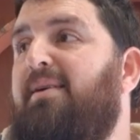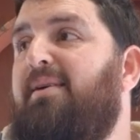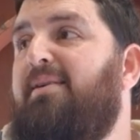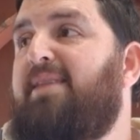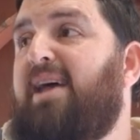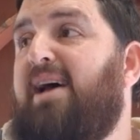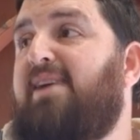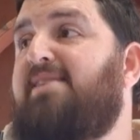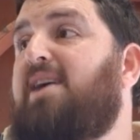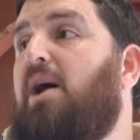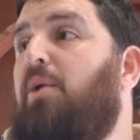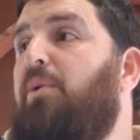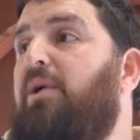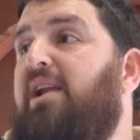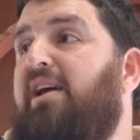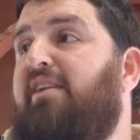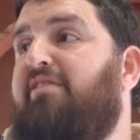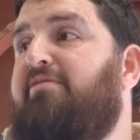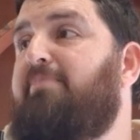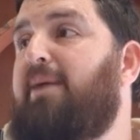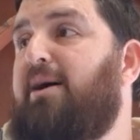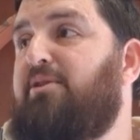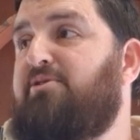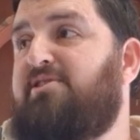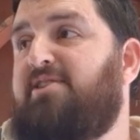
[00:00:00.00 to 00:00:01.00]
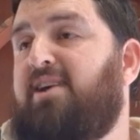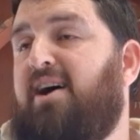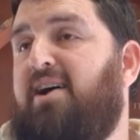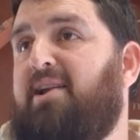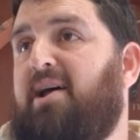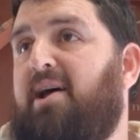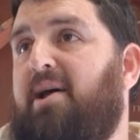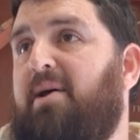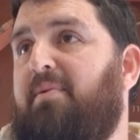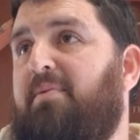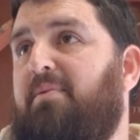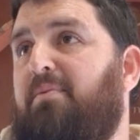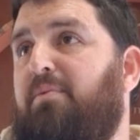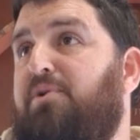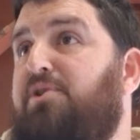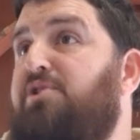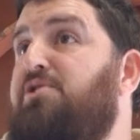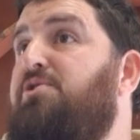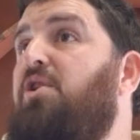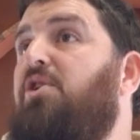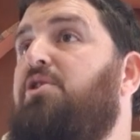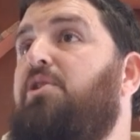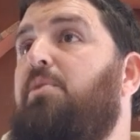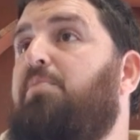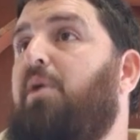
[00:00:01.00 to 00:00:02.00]
That's how we left Mount Sinai, which is
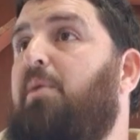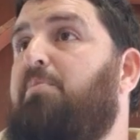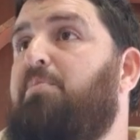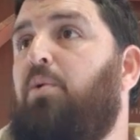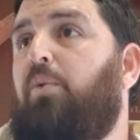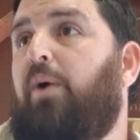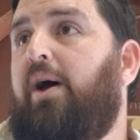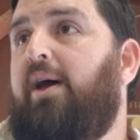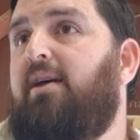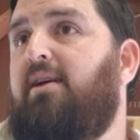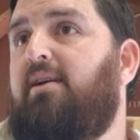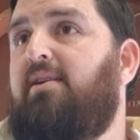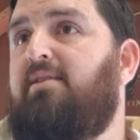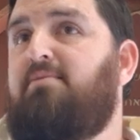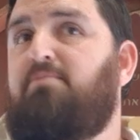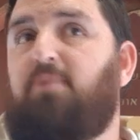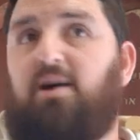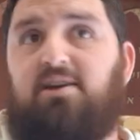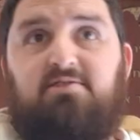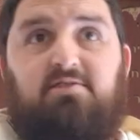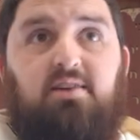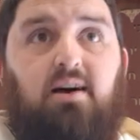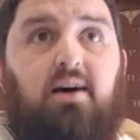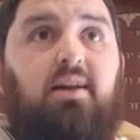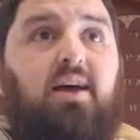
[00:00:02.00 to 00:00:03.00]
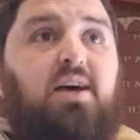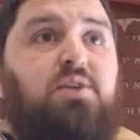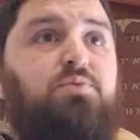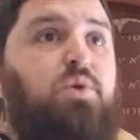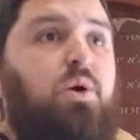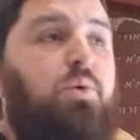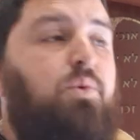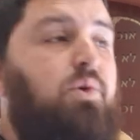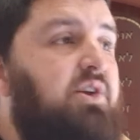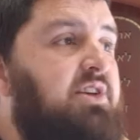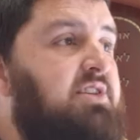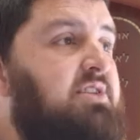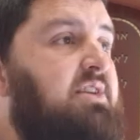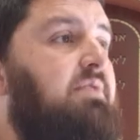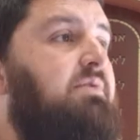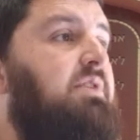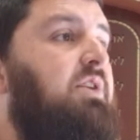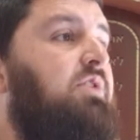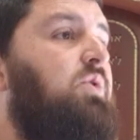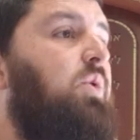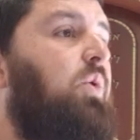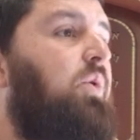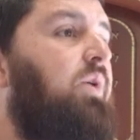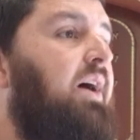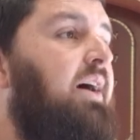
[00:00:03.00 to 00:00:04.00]
not the proper way. Mount Sinai is where we received the
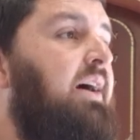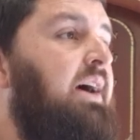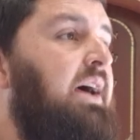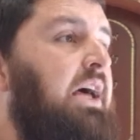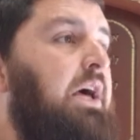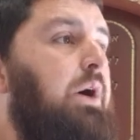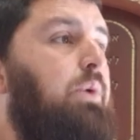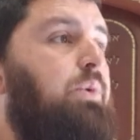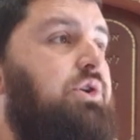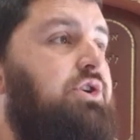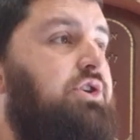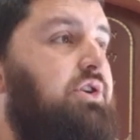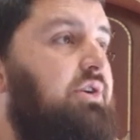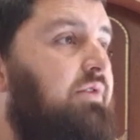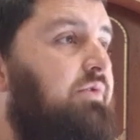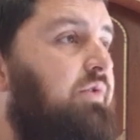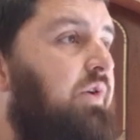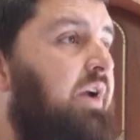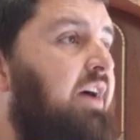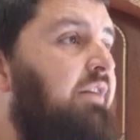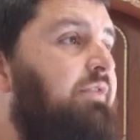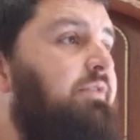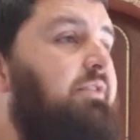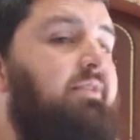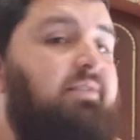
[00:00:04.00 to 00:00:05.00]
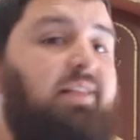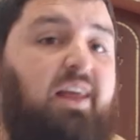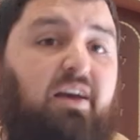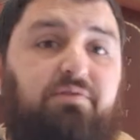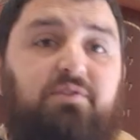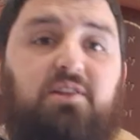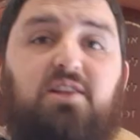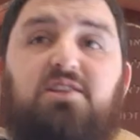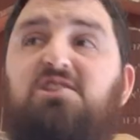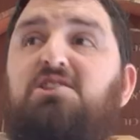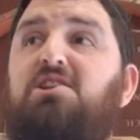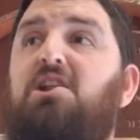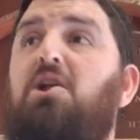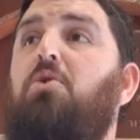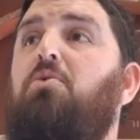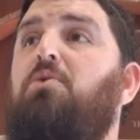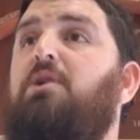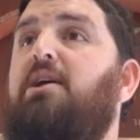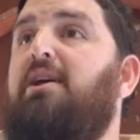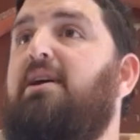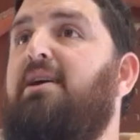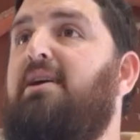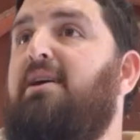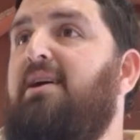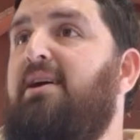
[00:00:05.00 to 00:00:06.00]
Torah. We should have left, left it
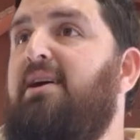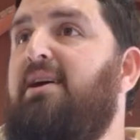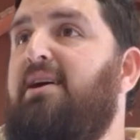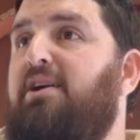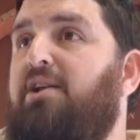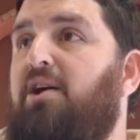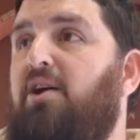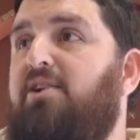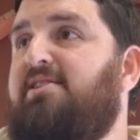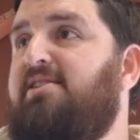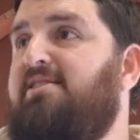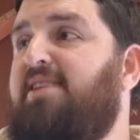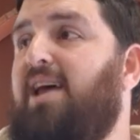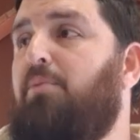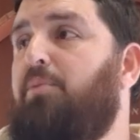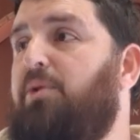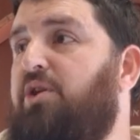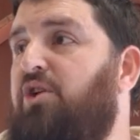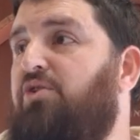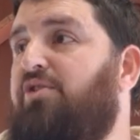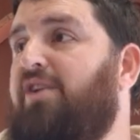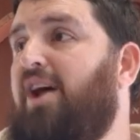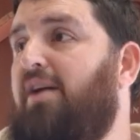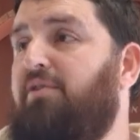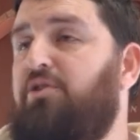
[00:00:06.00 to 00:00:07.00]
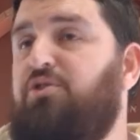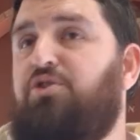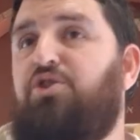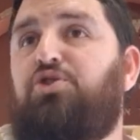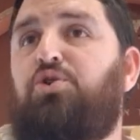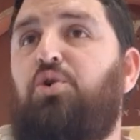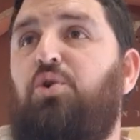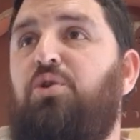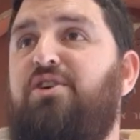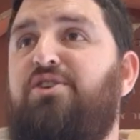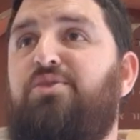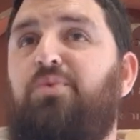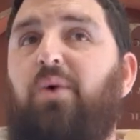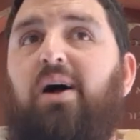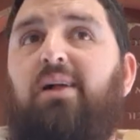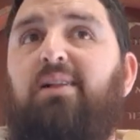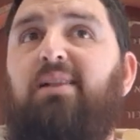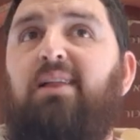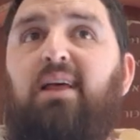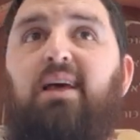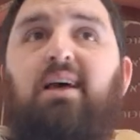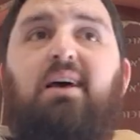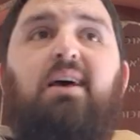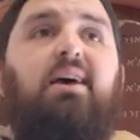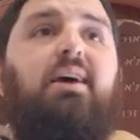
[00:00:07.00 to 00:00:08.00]
slowly. You know, it's the same when you travel to shul as
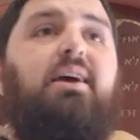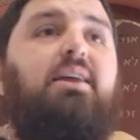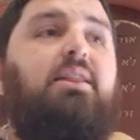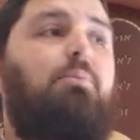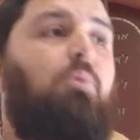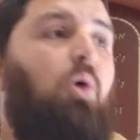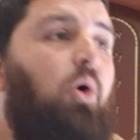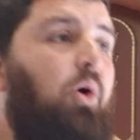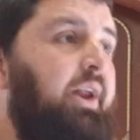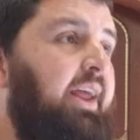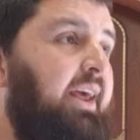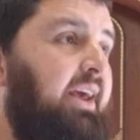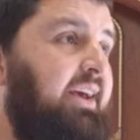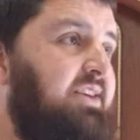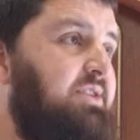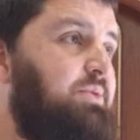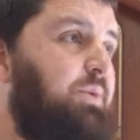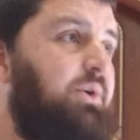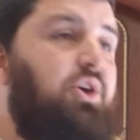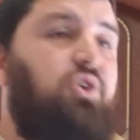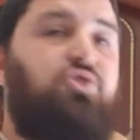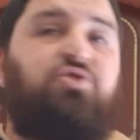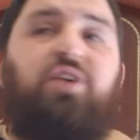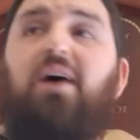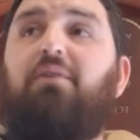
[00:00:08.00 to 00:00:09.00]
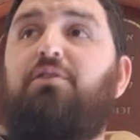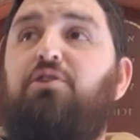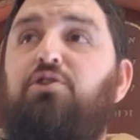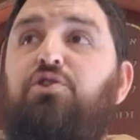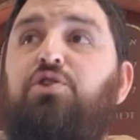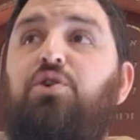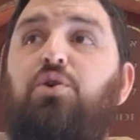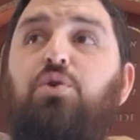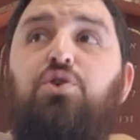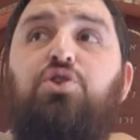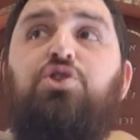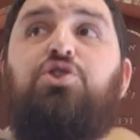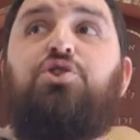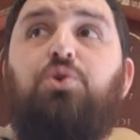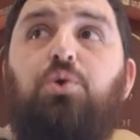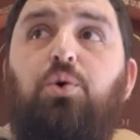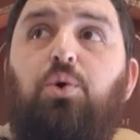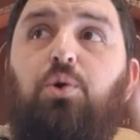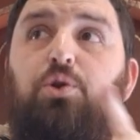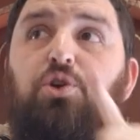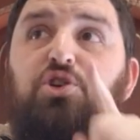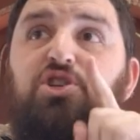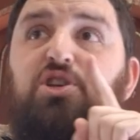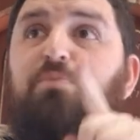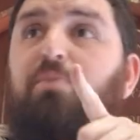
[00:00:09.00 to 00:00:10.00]
well. In the mornings, when you travel to
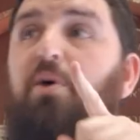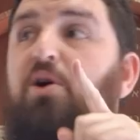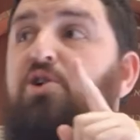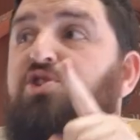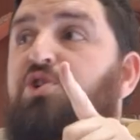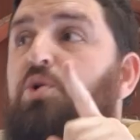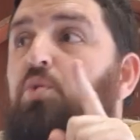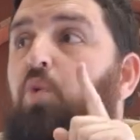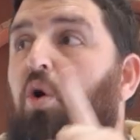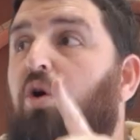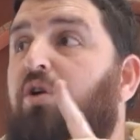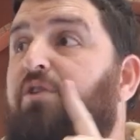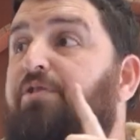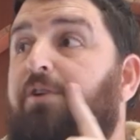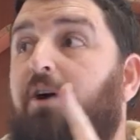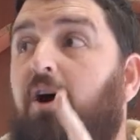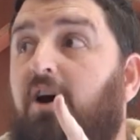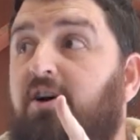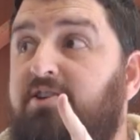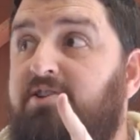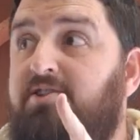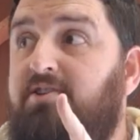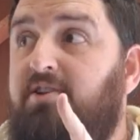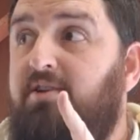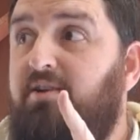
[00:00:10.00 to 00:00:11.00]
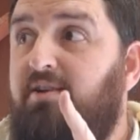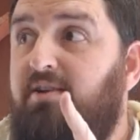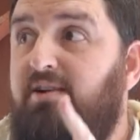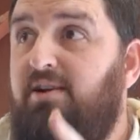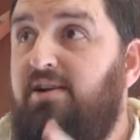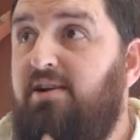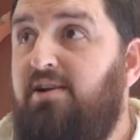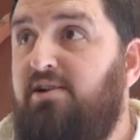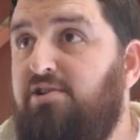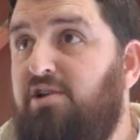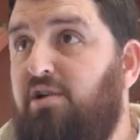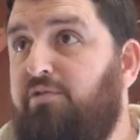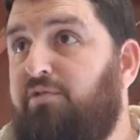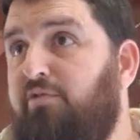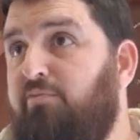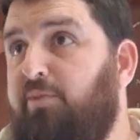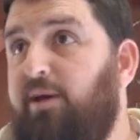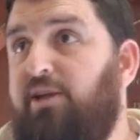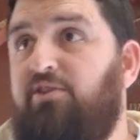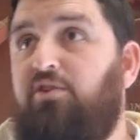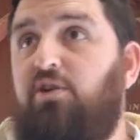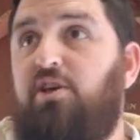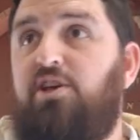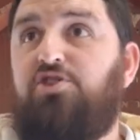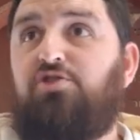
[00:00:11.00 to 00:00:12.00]
shul, you're supposed to walk fast. So if you've
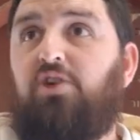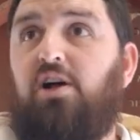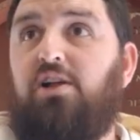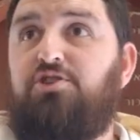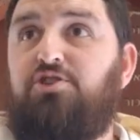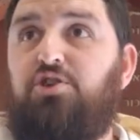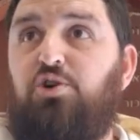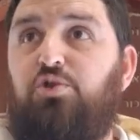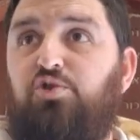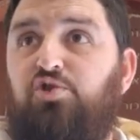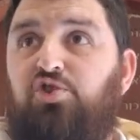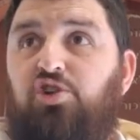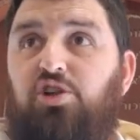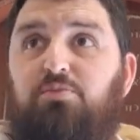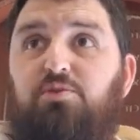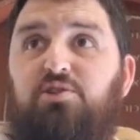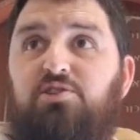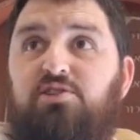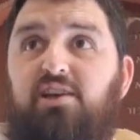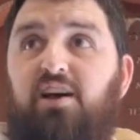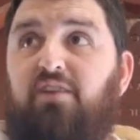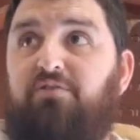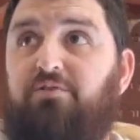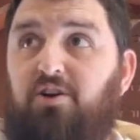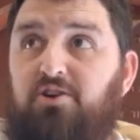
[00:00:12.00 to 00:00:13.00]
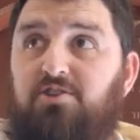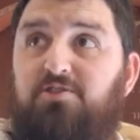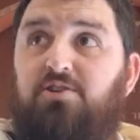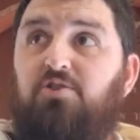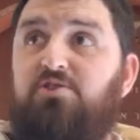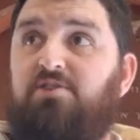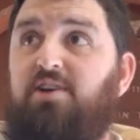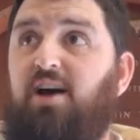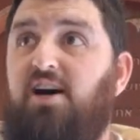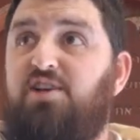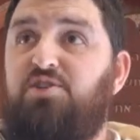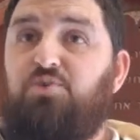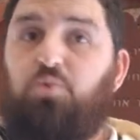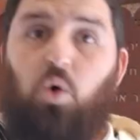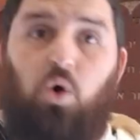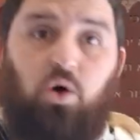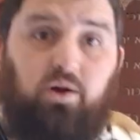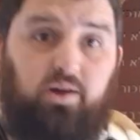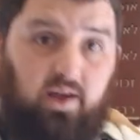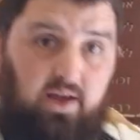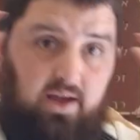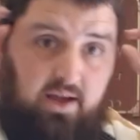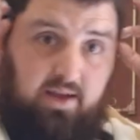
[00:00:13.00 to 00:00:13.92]
been to Israel and Jerusalem, you'll see how fast those guys walk.